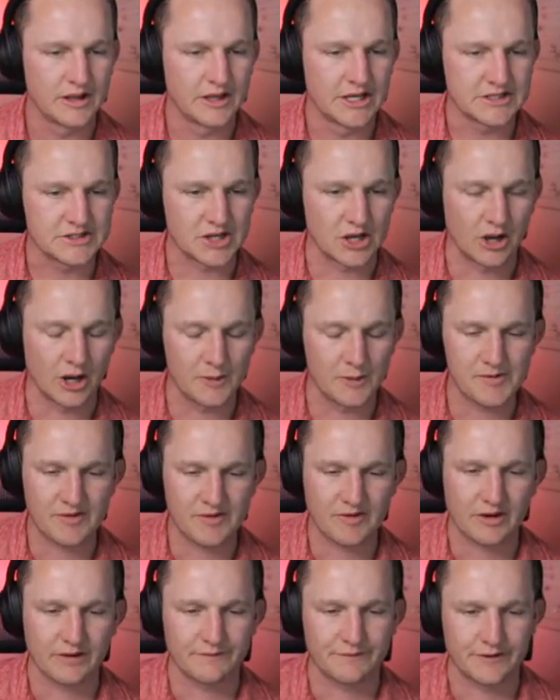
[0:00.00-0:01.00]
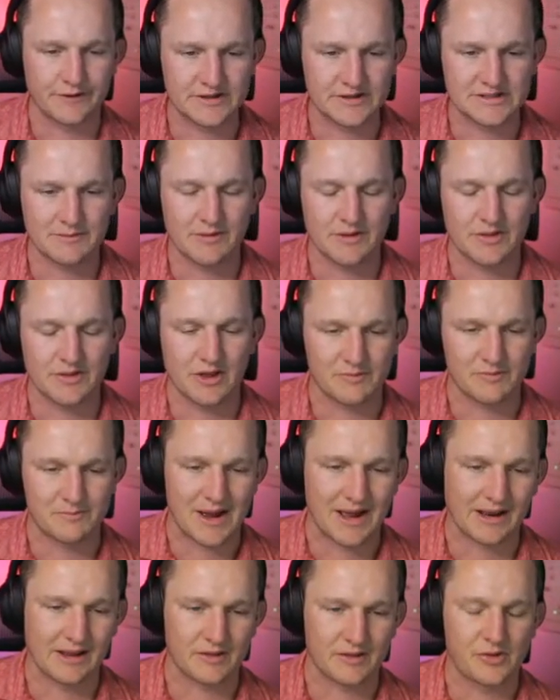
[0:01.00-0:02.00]
So hoping to convert some of those
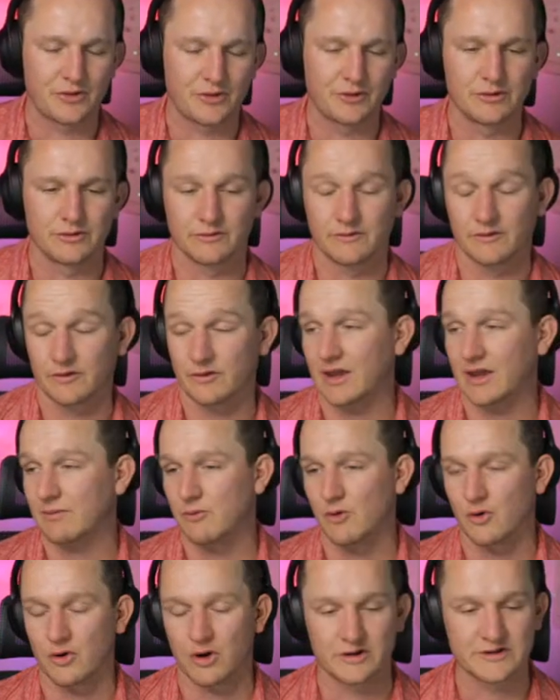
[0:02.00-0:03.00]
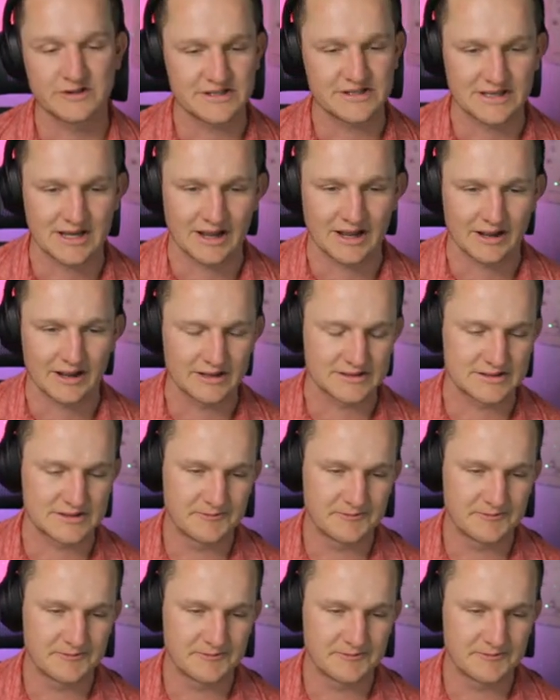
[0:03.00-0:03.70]
baggers through to get more content like this.